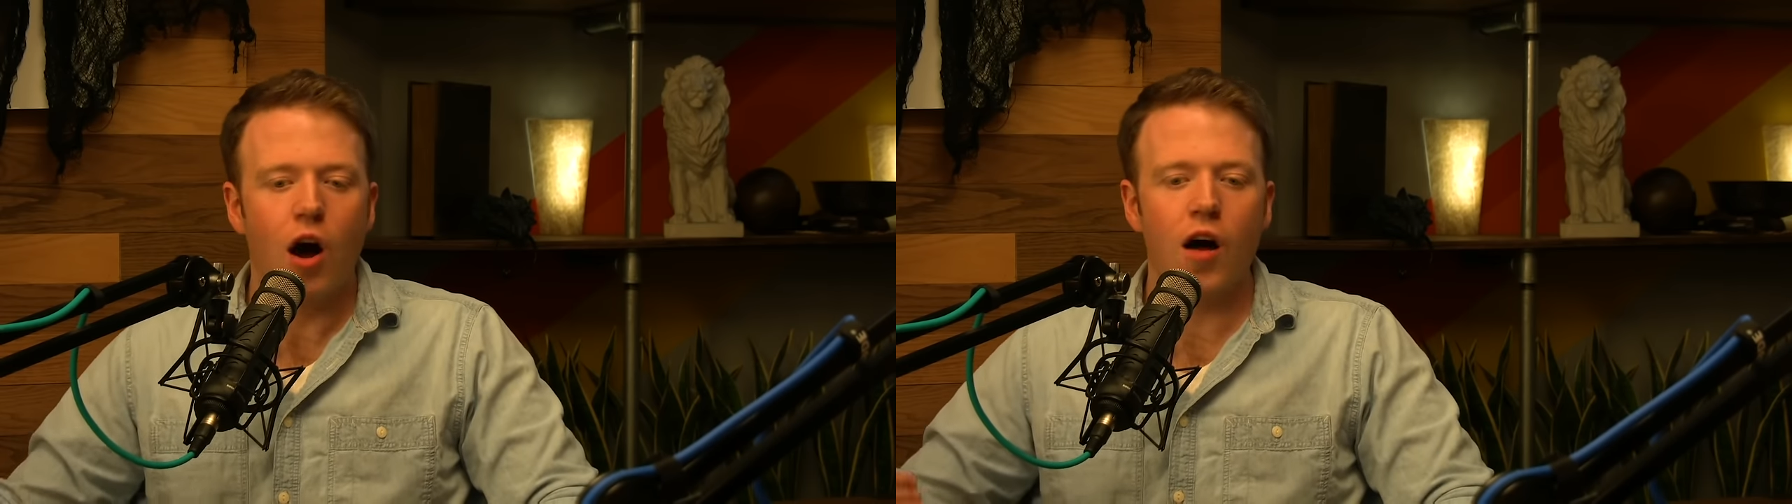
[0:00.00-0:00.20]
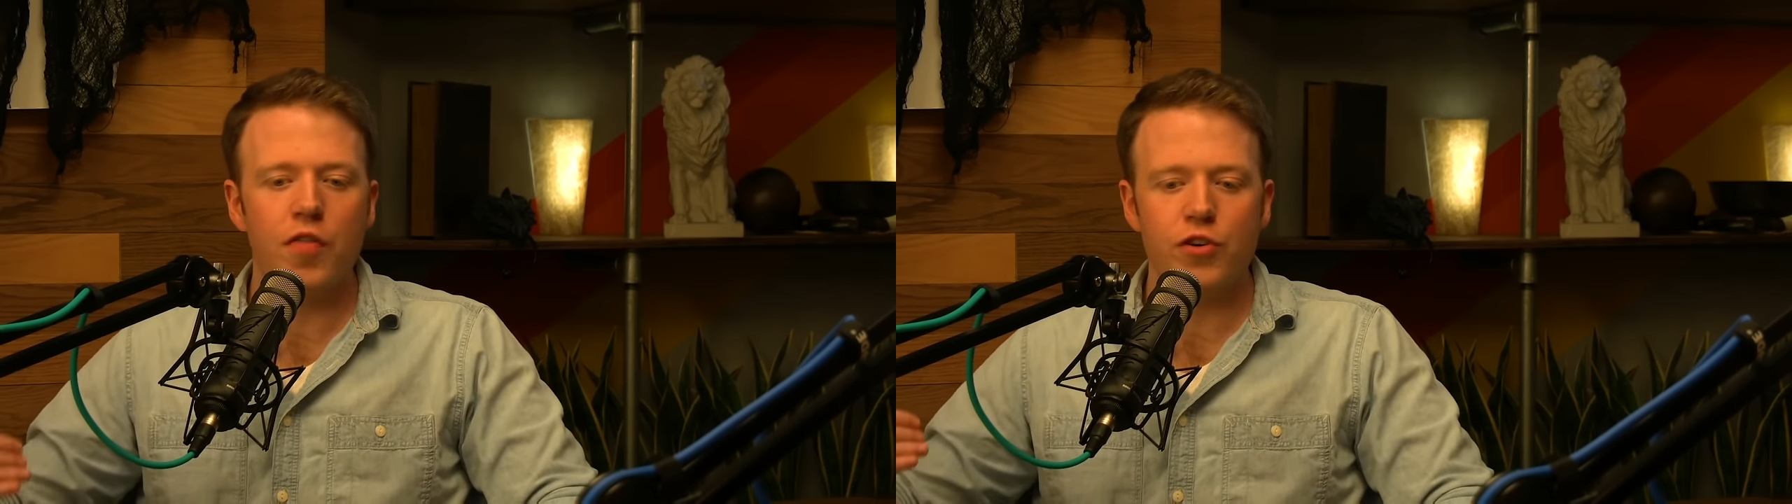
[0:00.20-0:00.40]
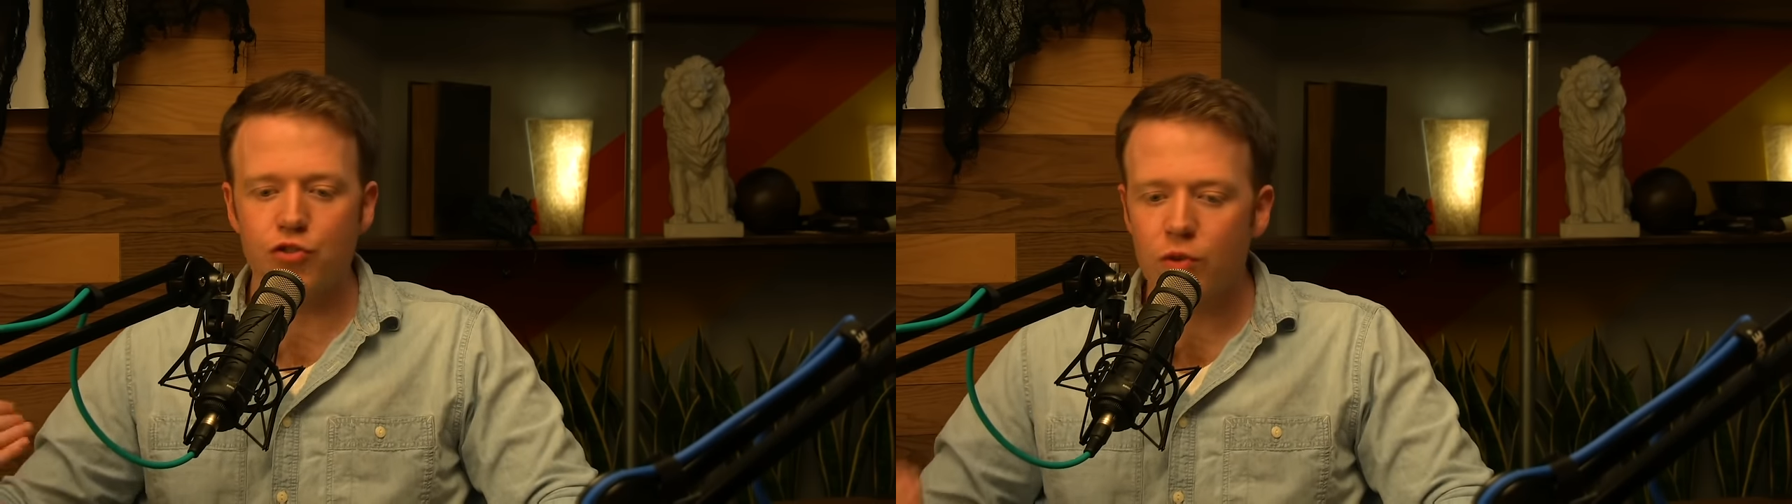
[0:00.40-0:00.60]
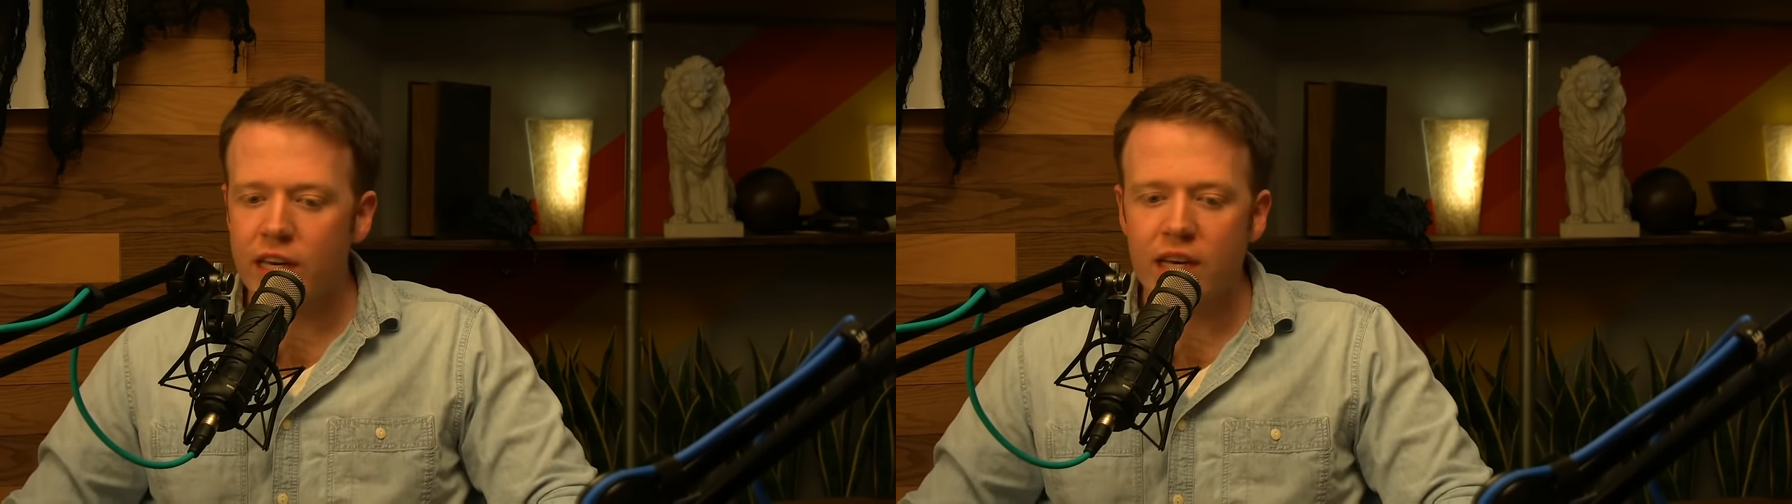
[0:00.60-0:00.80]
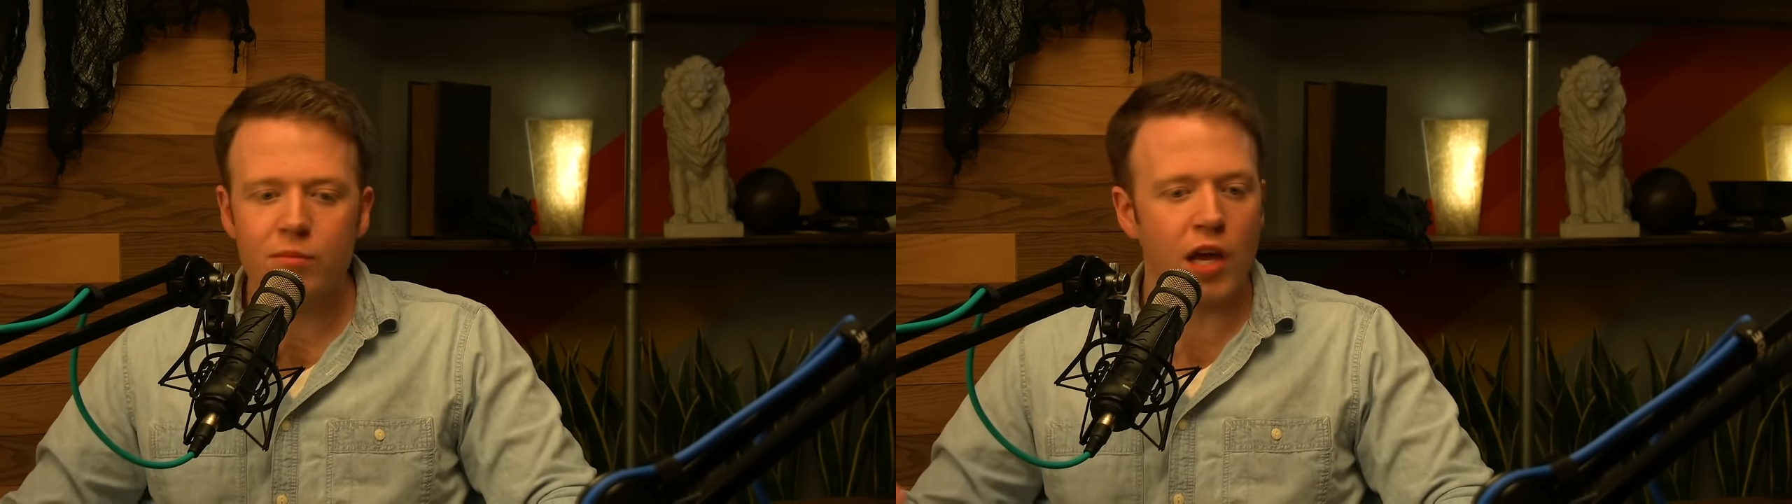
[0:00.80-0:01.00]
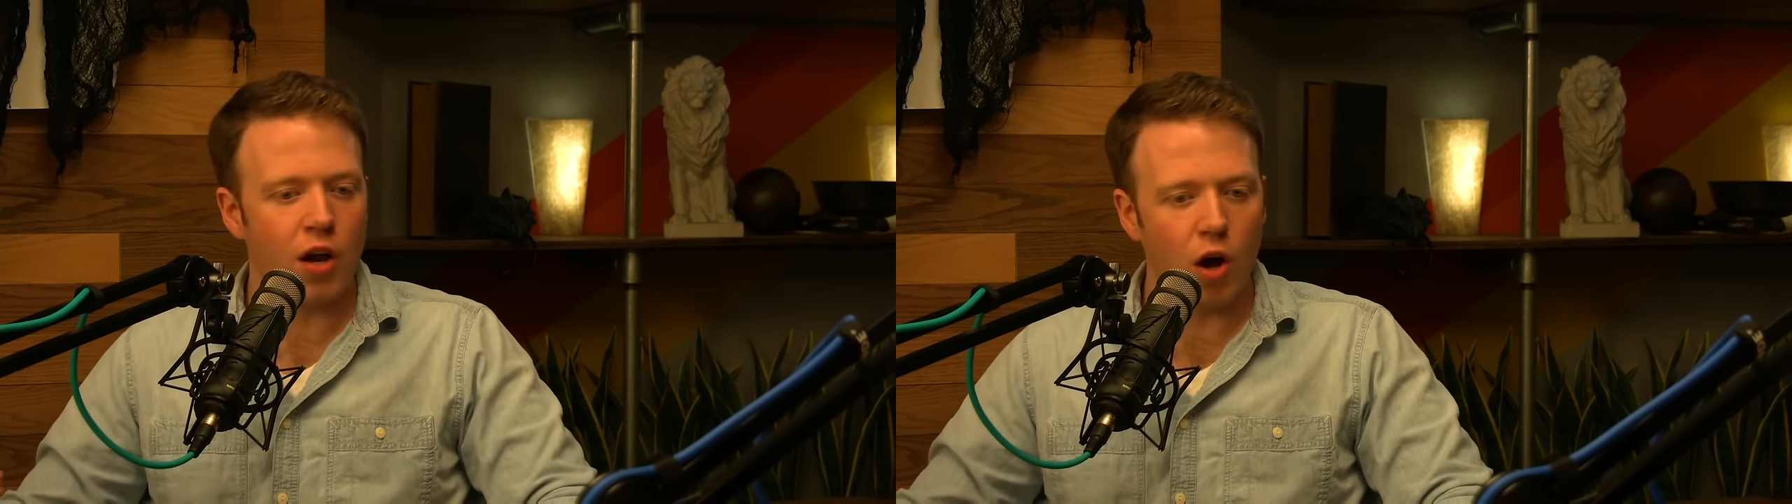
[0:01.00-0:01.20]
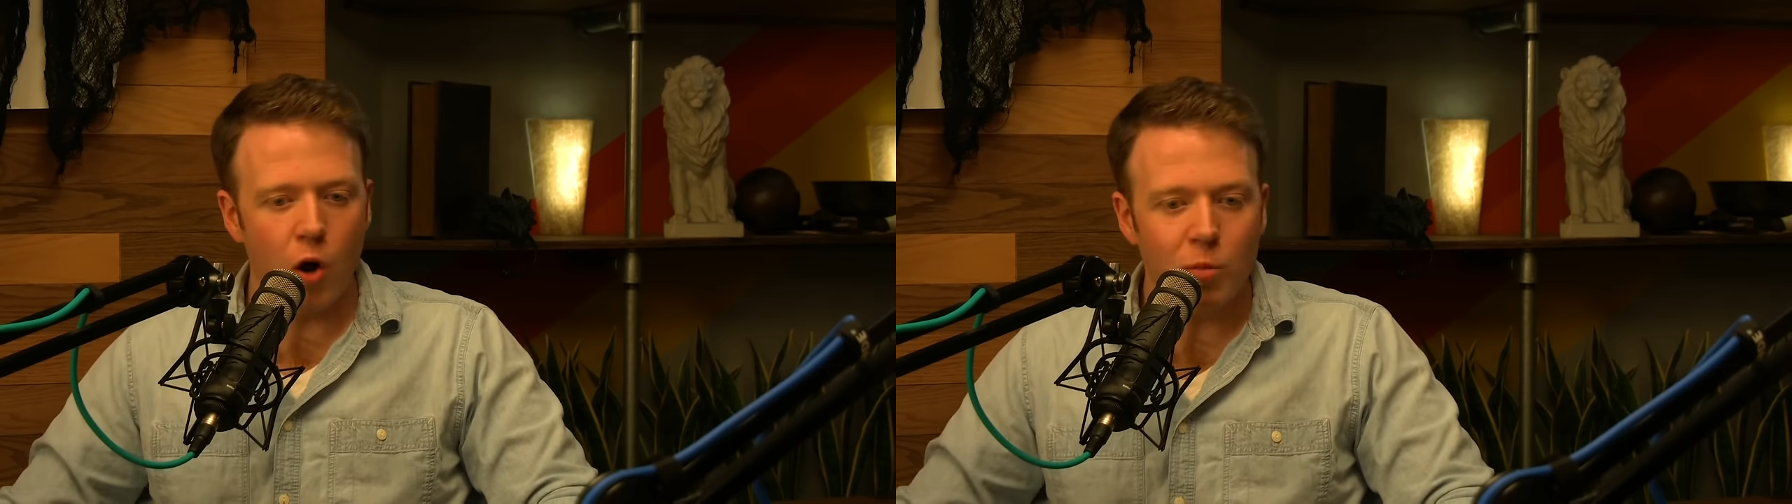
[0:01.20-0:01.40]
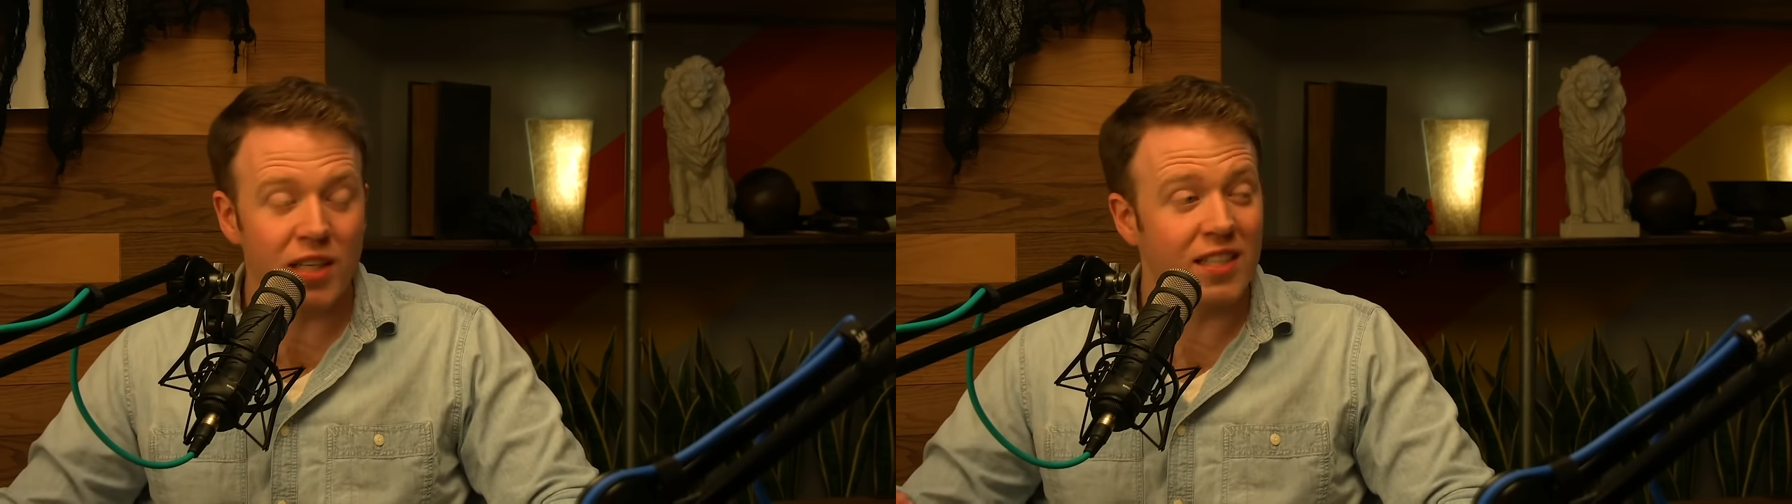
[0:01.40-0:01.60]
on the dreams and
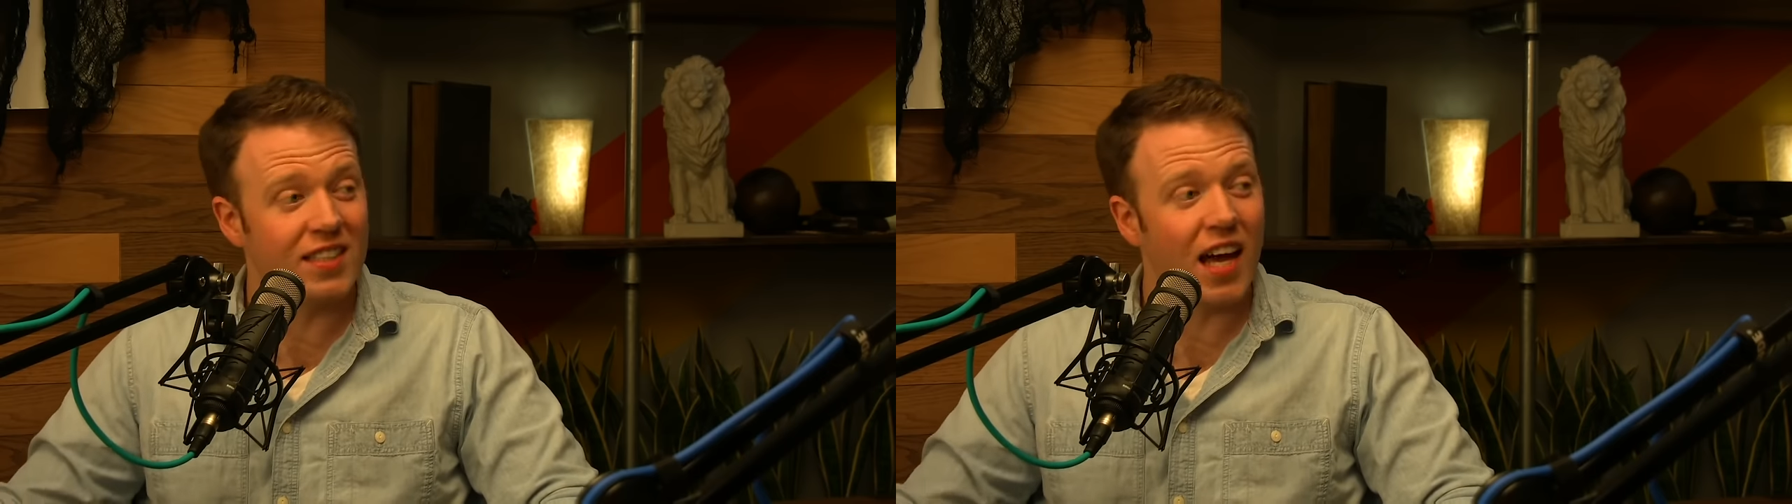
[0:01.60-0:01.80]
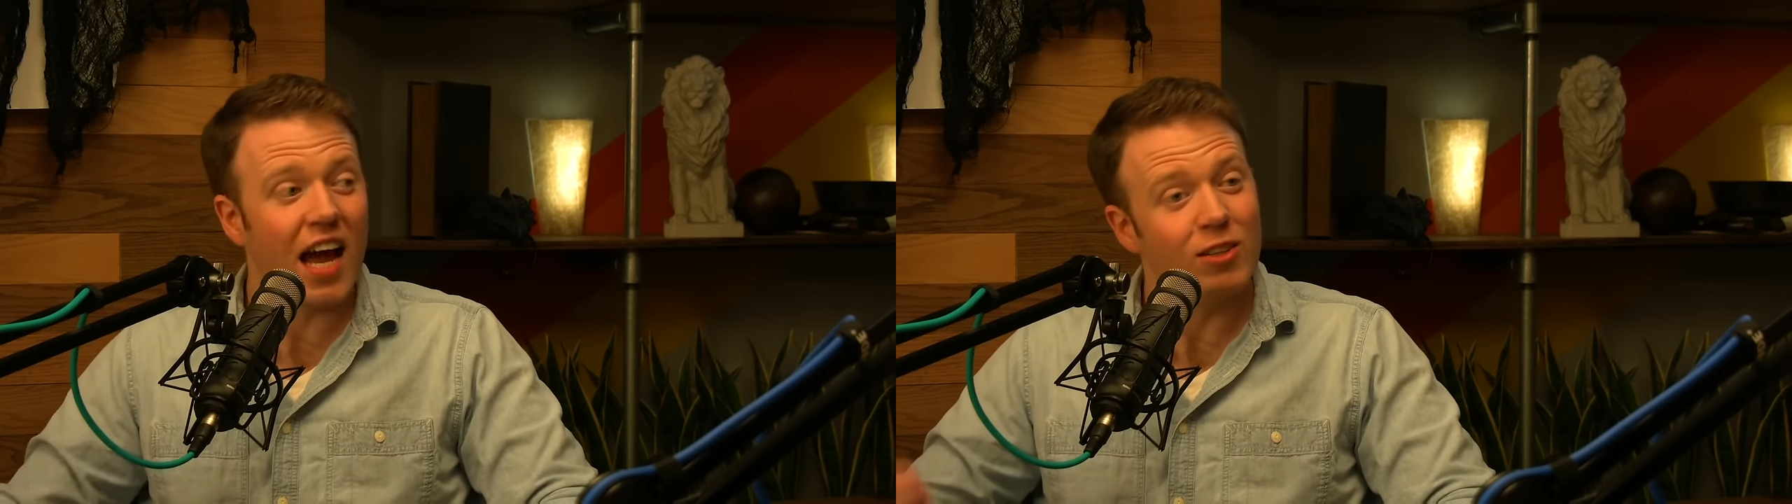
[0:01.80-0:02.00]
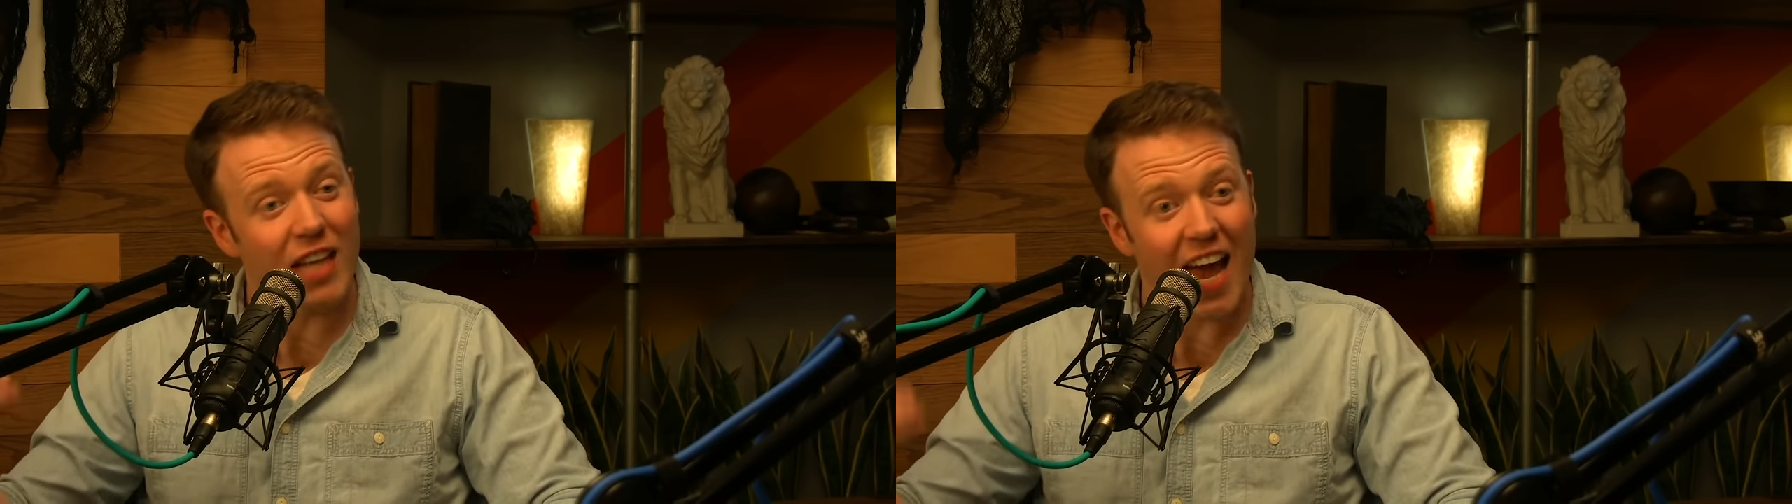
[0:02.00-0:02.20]
hopes and desires